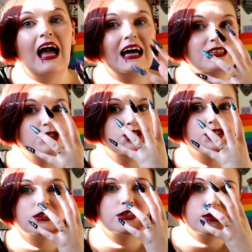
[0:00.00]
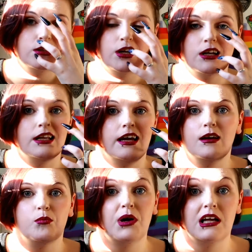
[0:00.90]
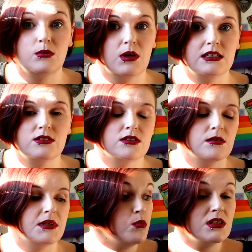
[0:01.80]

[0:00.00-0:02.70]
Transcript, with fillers: and just looking like Pennywise or something,